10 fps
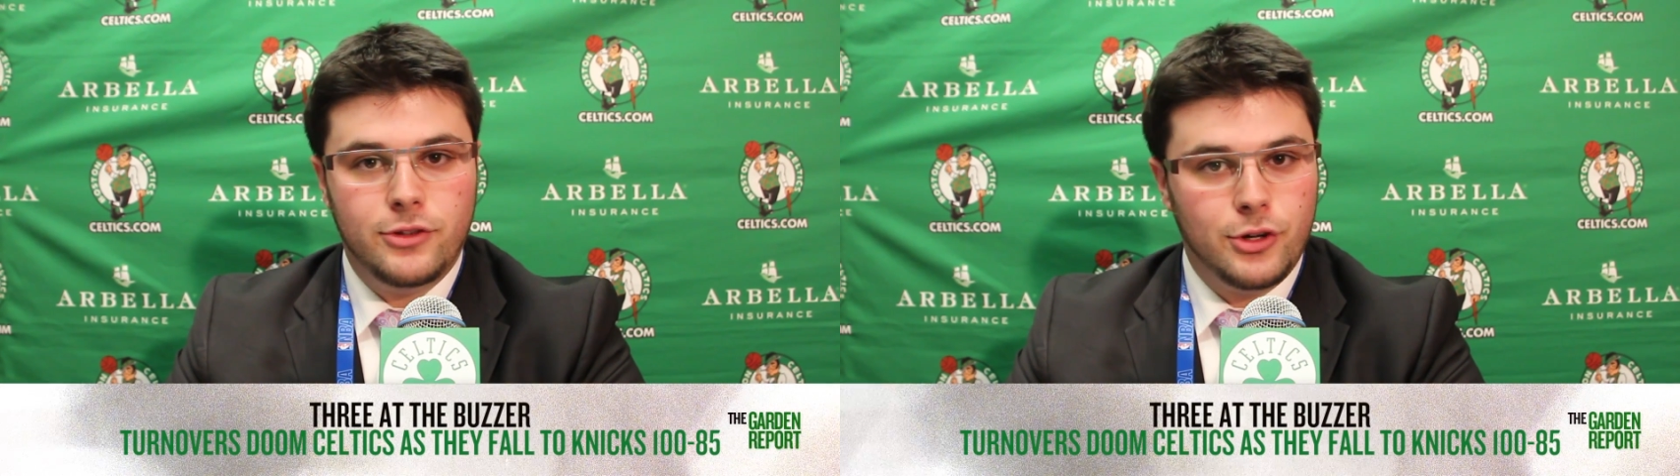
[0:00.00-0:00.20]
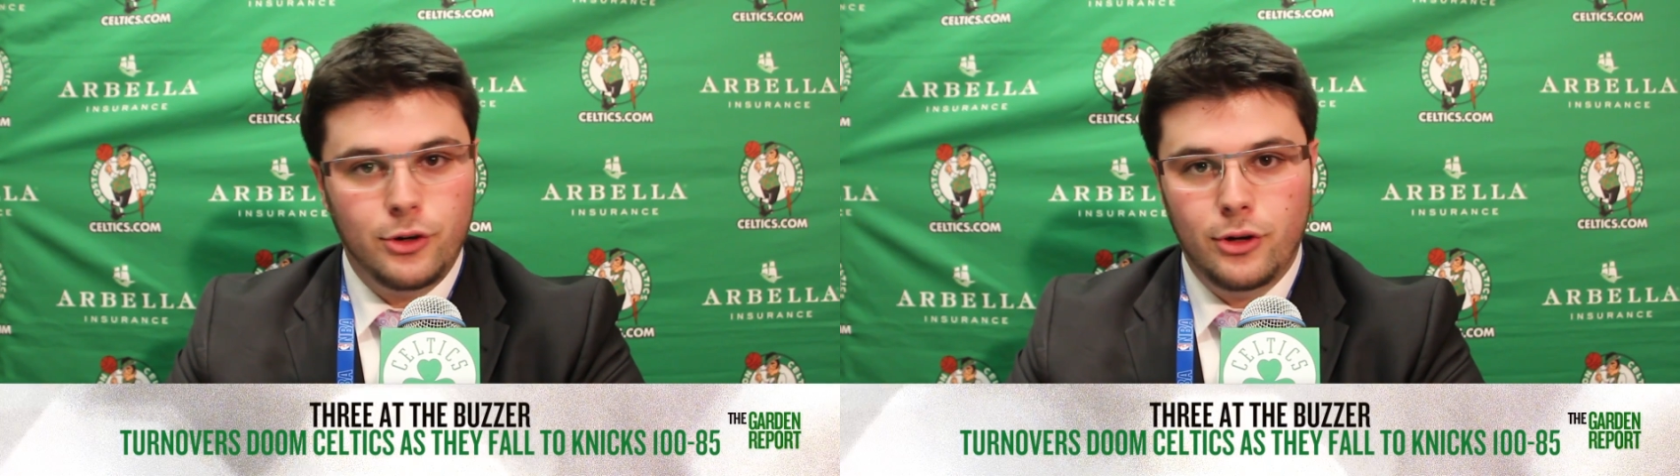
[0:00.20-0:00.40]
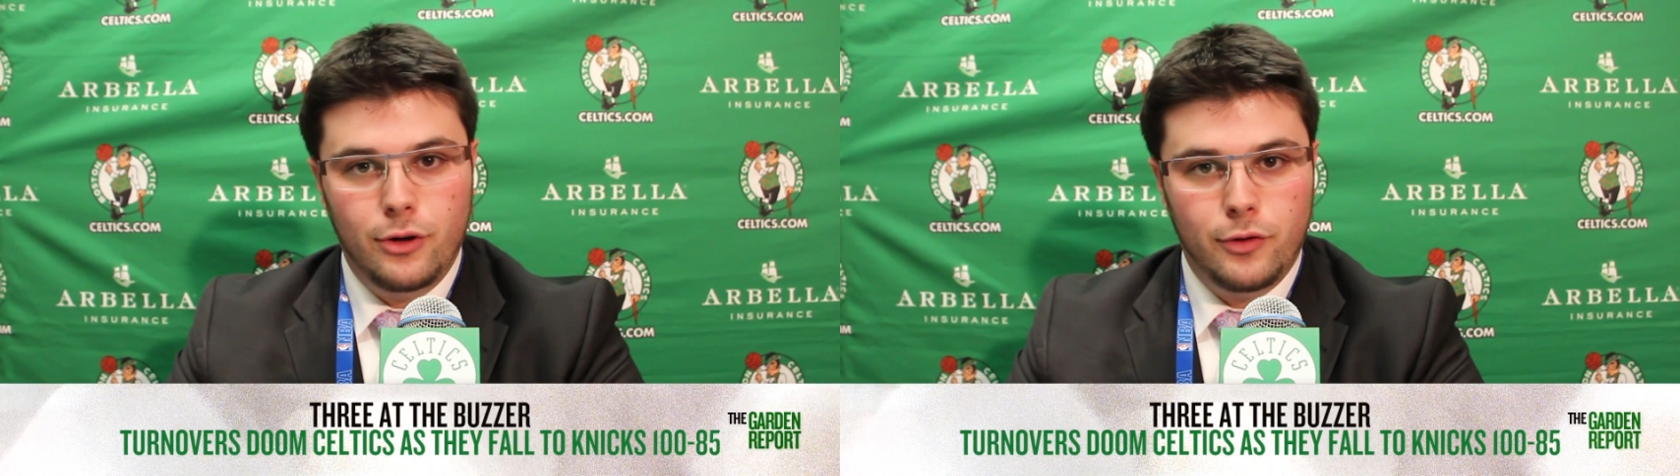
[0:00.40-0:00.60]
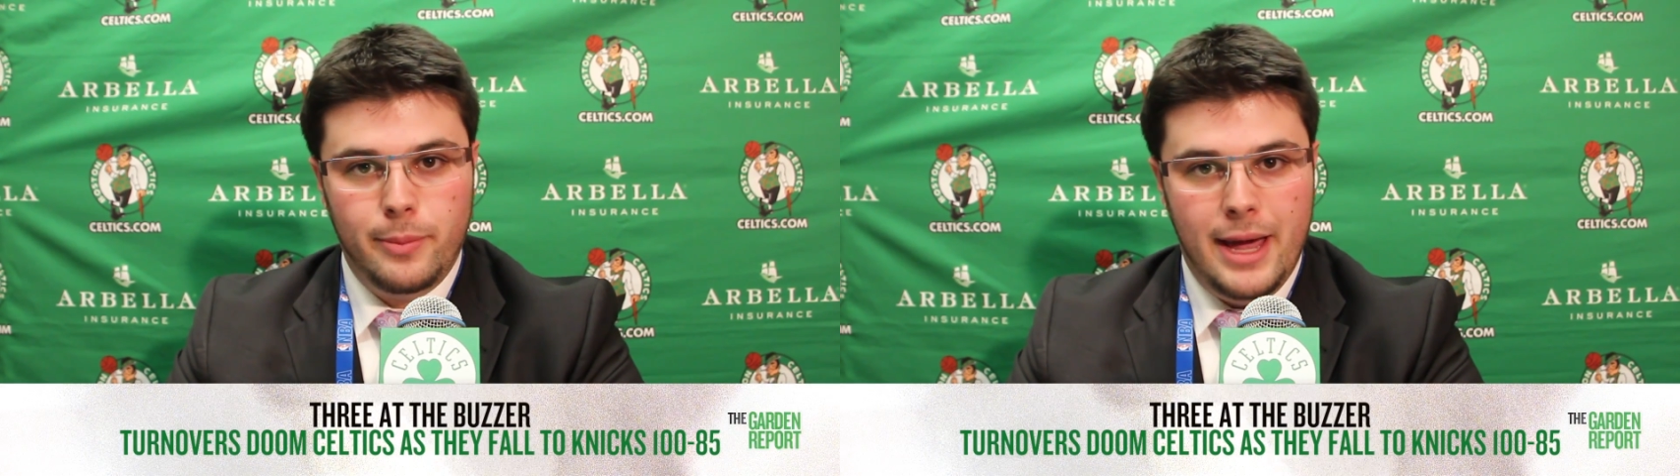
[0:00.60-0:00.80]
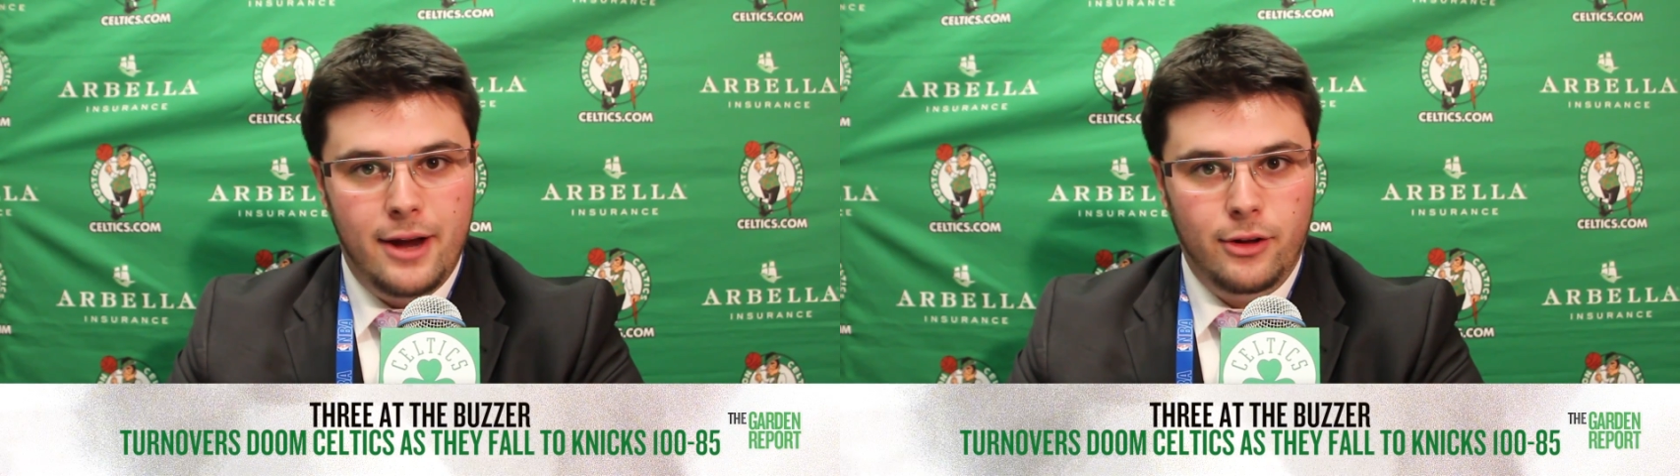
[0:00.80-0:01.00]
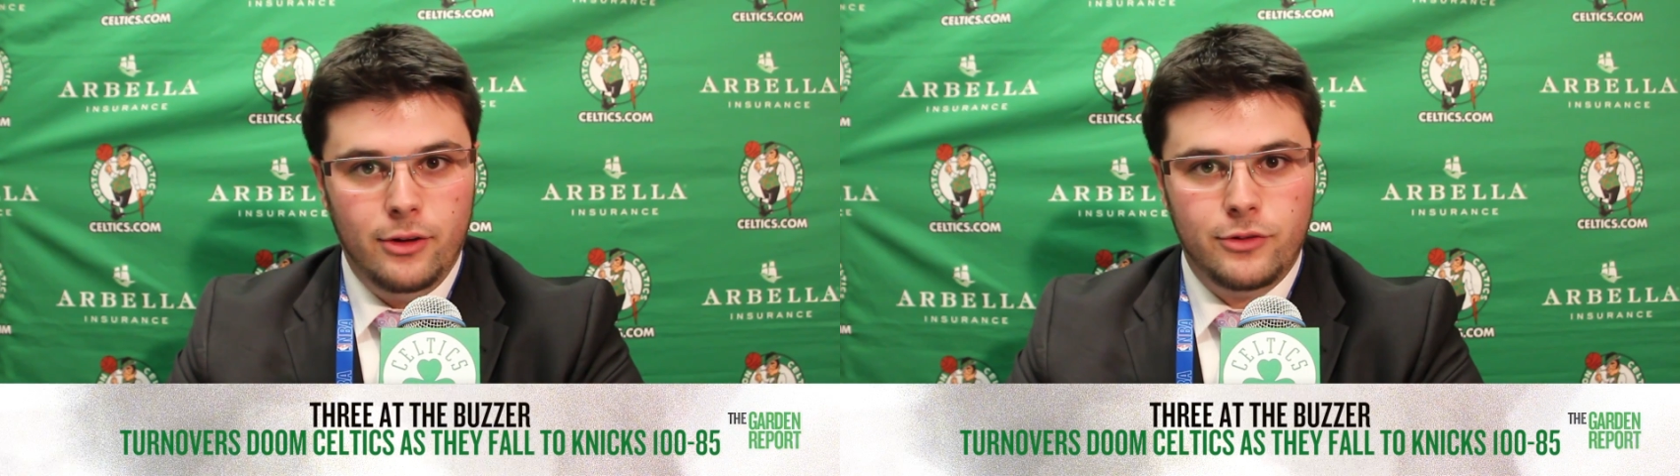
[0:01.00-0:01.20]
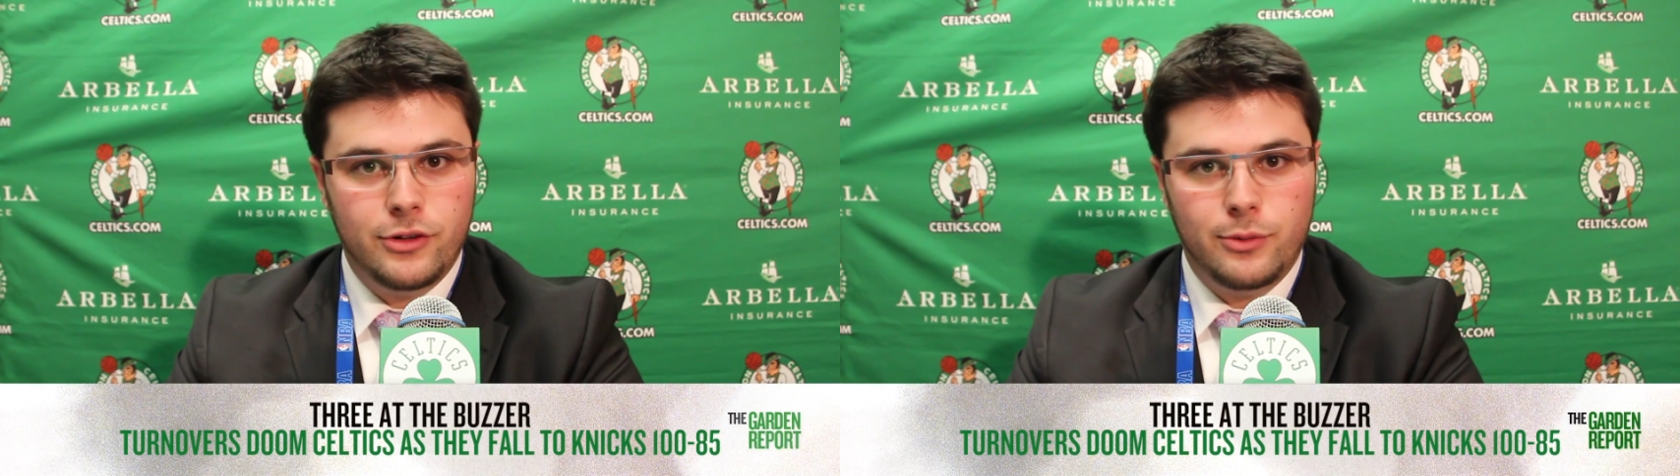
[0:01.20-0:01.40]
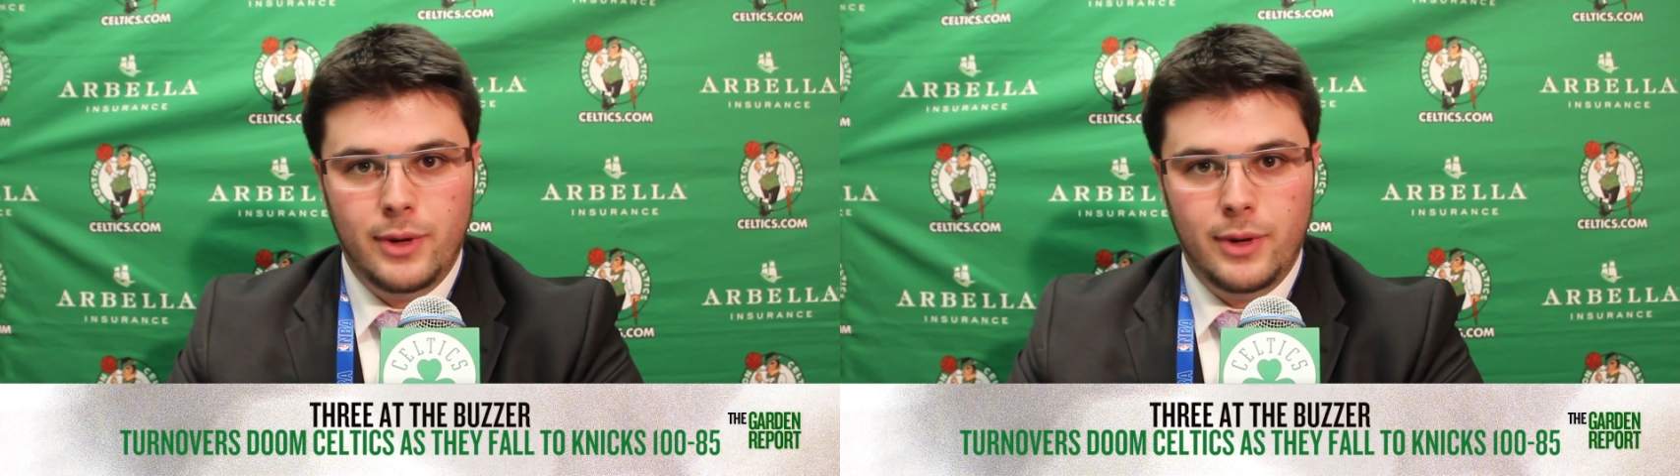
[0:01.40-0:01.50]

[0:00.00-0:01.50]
turnover battle just